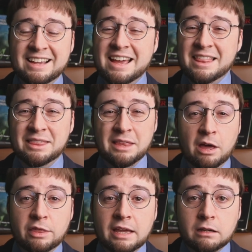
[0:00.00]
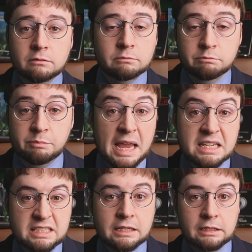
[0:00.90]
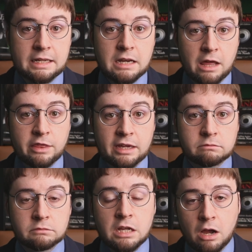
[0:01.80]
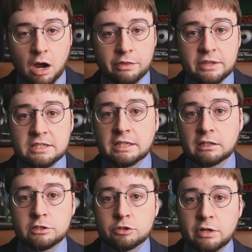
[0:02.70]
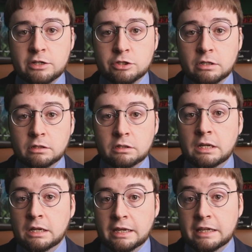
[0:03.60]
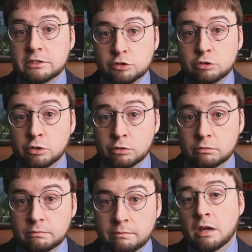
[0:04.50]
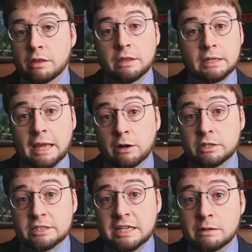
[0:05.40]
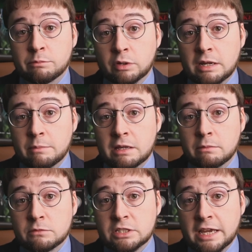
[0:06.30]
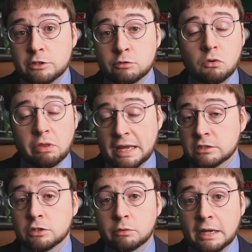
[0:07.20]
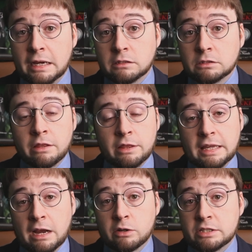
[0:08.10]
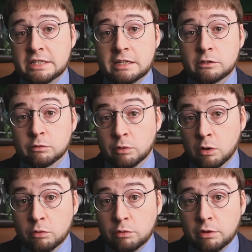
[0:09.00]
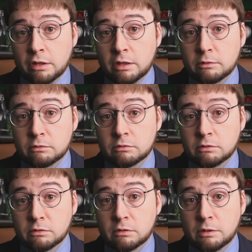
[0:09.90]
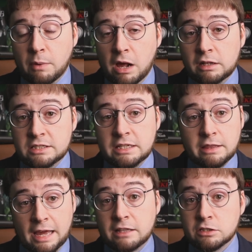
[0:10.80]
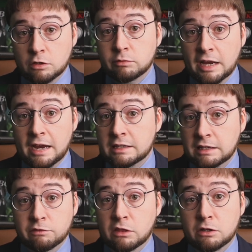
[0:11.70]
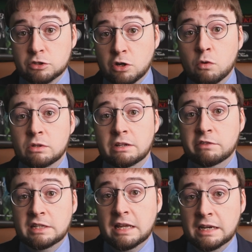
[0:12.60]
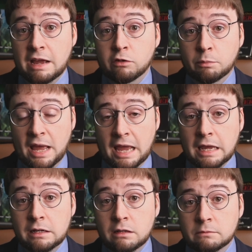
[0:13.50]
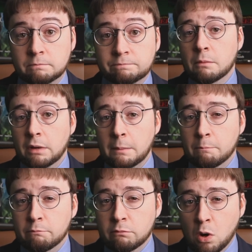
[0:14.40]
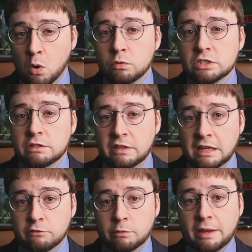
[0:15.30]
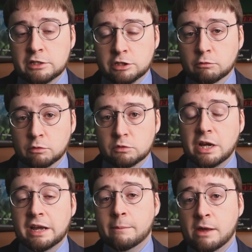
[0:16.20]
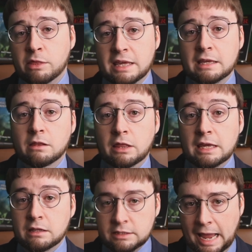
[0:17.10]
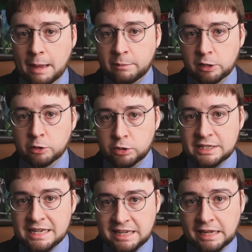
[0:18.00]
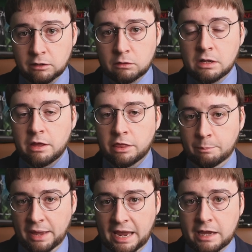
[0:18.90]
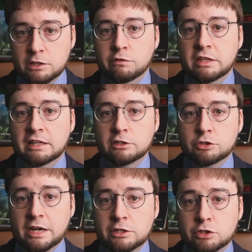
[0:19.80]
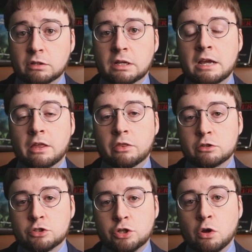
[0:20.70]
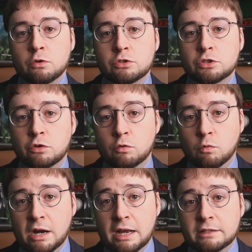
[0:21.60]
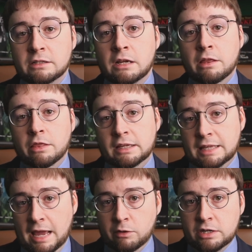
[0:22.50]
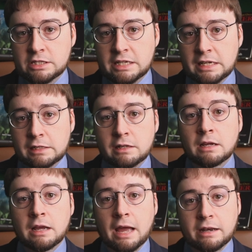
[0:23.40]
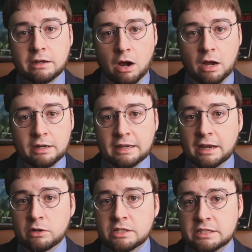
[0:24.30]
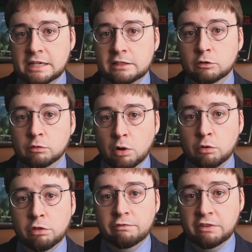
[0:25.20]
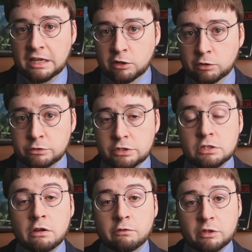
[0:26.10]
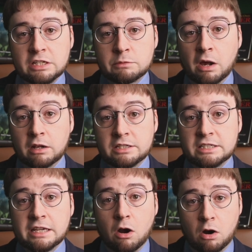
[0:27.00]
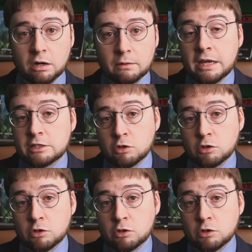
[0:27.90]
Nothing, basically nothing on this illustration is true. The guaranteed premium schedule, that's correct. The guaranteed growth on the policy, that's correct if there's no dividend ever paid. But most of the information, when we're talking about the tabular detail, the page of the illustration that shows you what the guaranteed and non-guaranteed growth figures for this policy are. It's